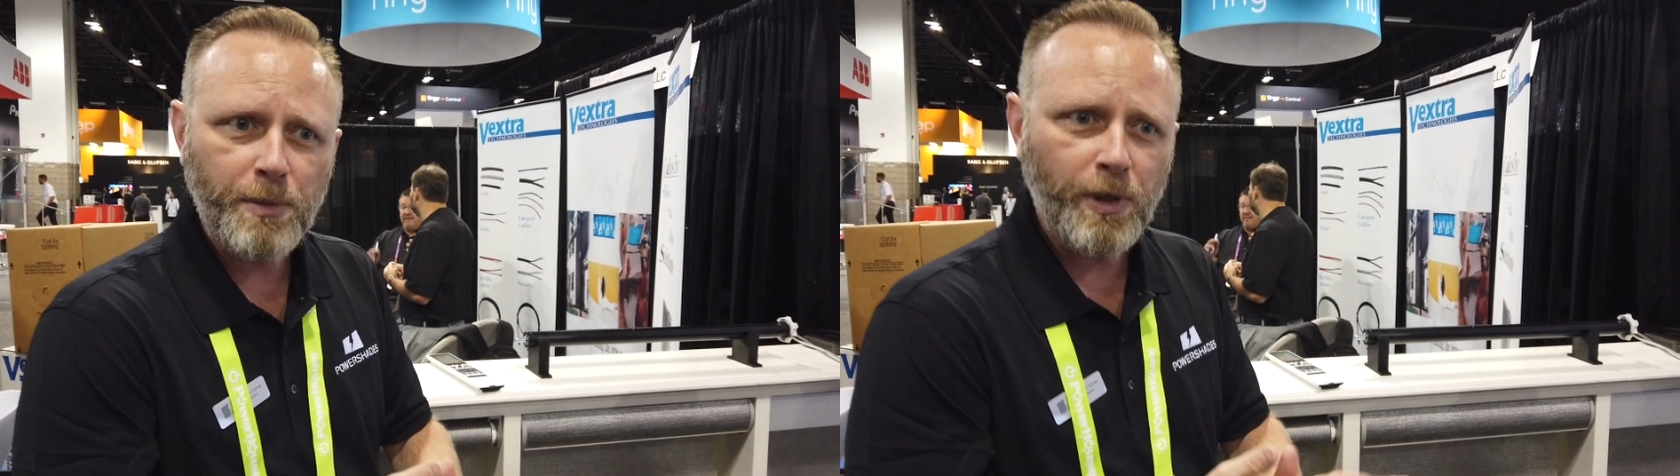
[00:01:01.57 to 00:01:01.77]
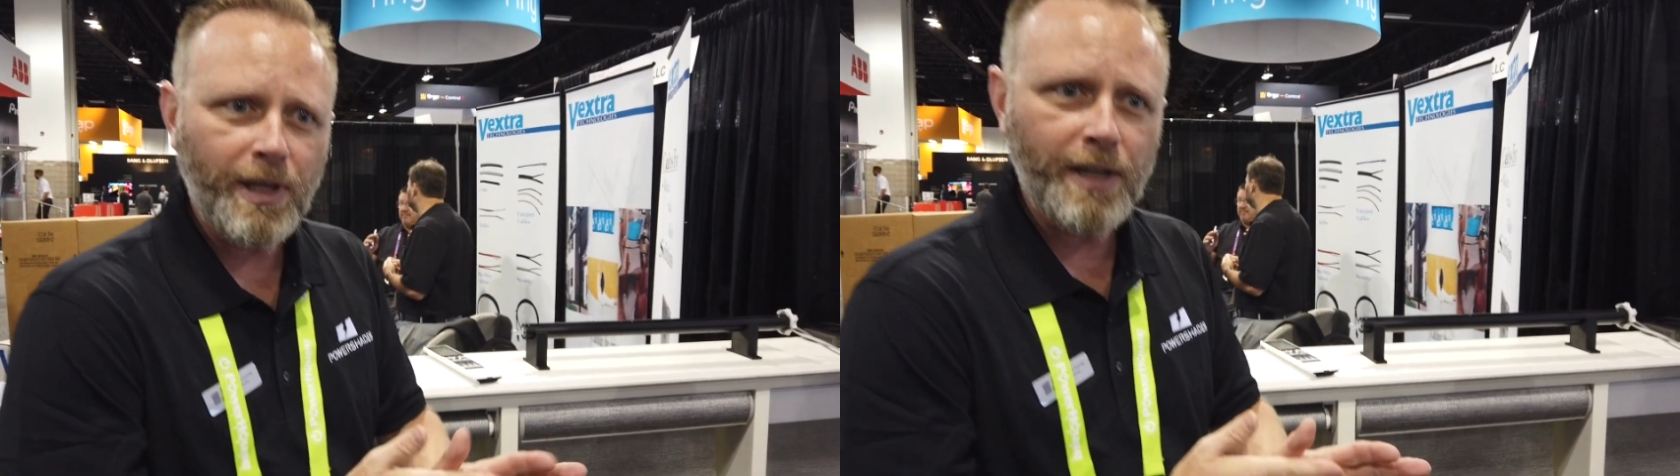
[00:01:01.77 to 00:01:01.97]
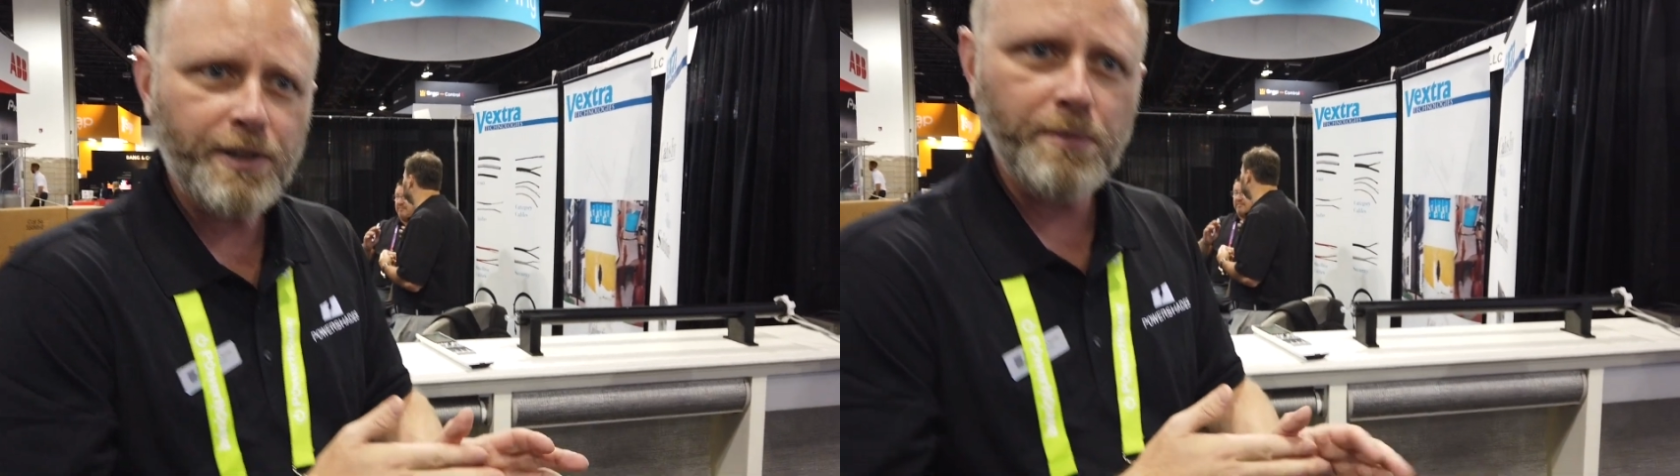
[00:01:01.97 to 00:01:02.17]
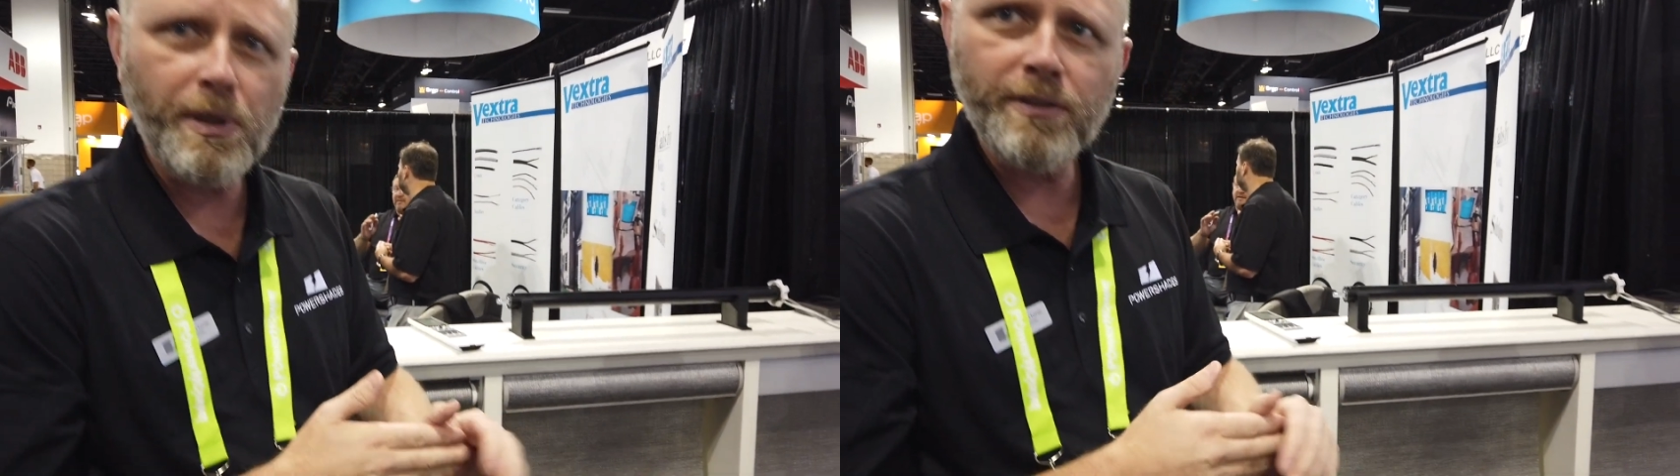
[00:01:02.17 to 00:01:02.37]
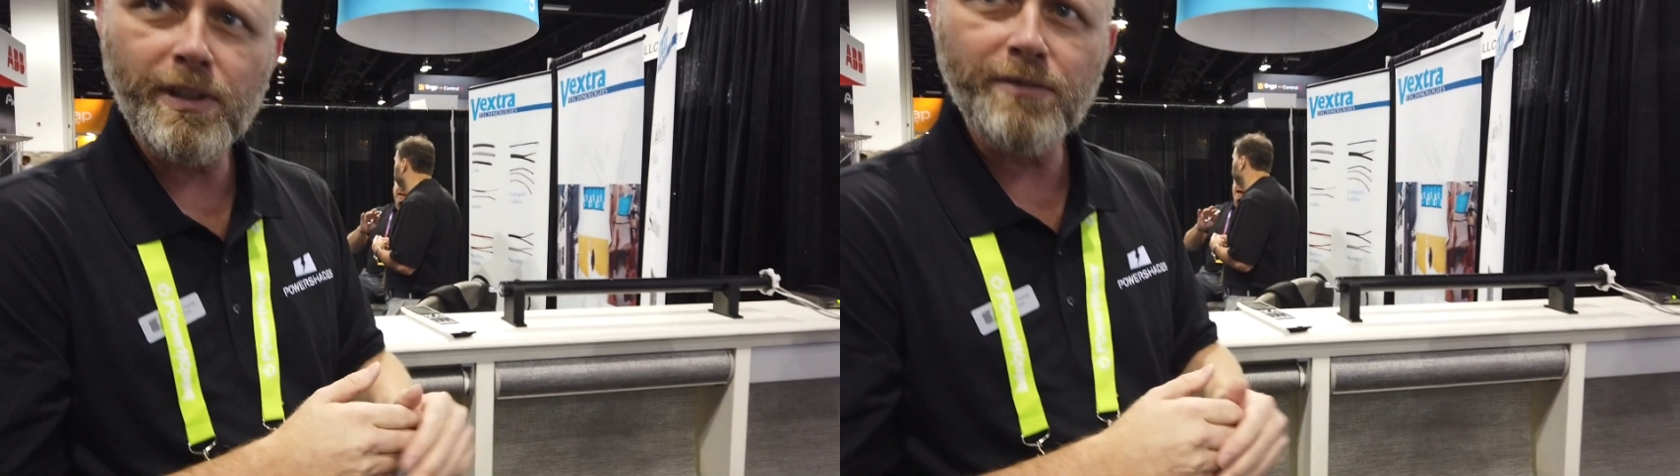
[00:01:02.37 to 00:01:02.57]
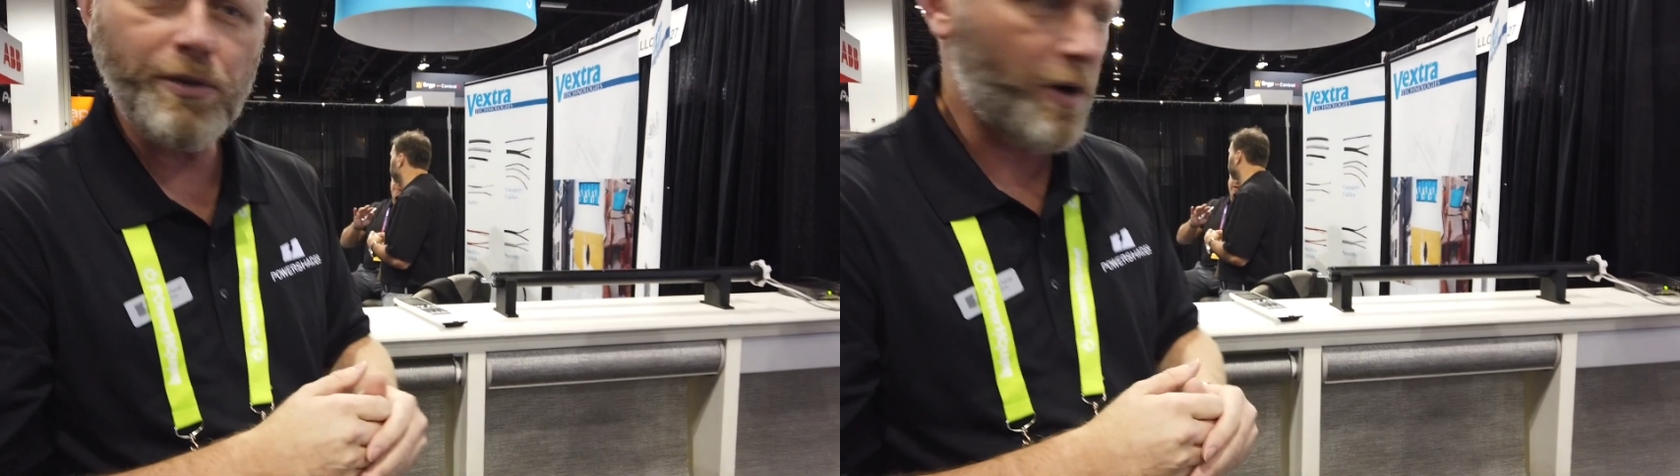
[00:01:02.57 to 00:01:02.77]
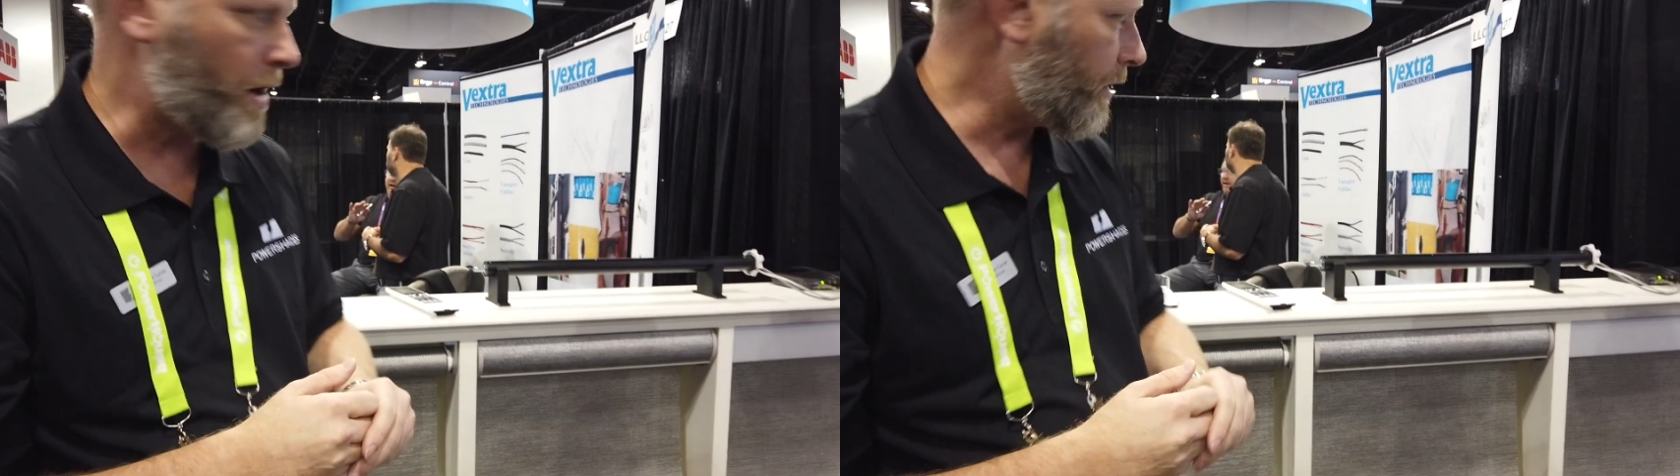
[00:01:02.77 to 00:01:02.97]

communication built in for